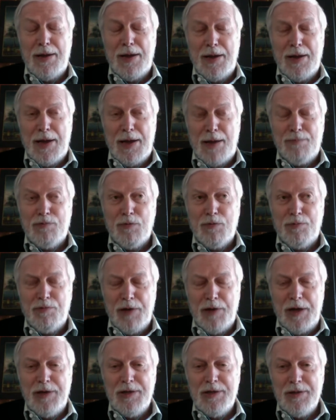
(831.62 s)

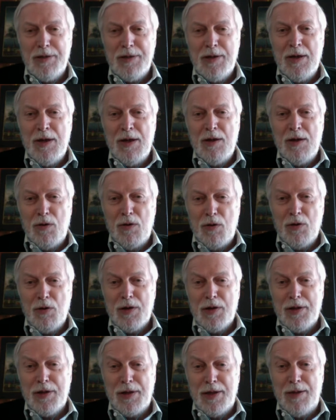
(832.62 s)
appropriation or
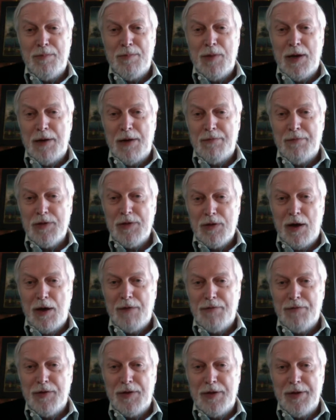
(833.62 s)
claim of
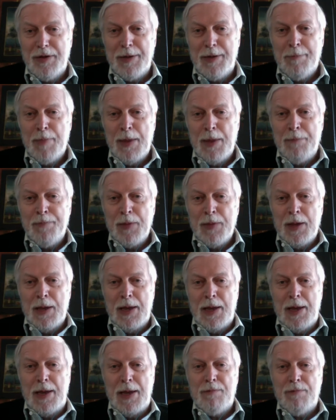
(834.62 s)
sovereignty.
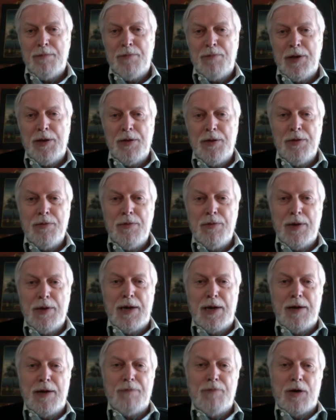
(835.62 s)
And when you
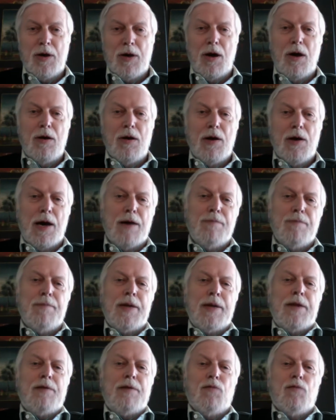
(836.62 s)
uh, recall how
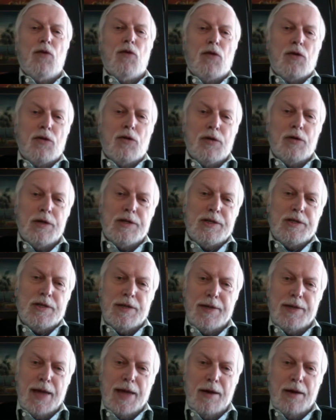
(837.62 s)
many wars
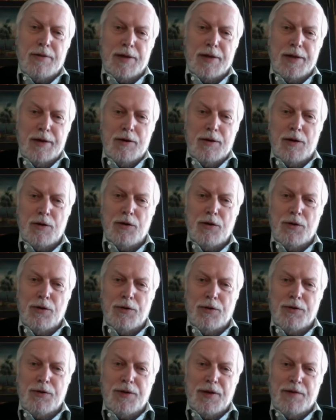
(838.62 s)
down here on
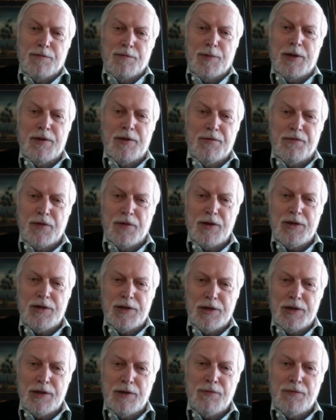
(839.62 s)
earth have been a
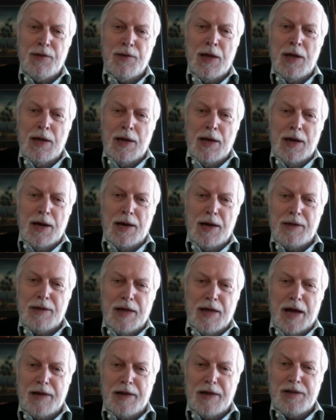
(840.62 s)
function of uh,
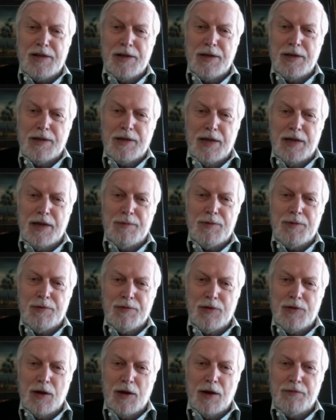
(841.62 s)
clashing claims of
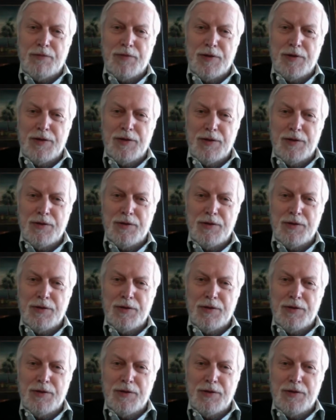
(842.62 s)
sovereignty or